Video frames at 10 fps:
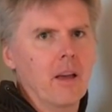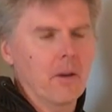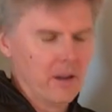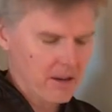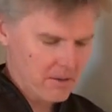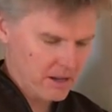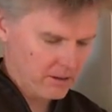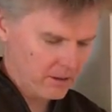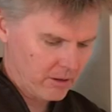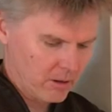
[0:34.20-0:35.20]
Okay, and
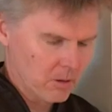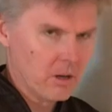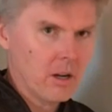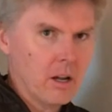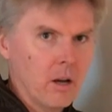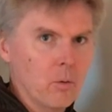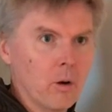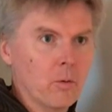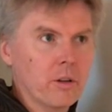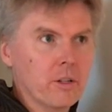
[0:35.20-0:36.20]
so
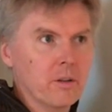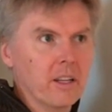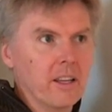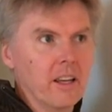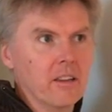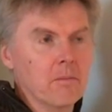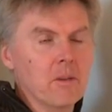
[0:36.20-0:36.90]
what we're doing is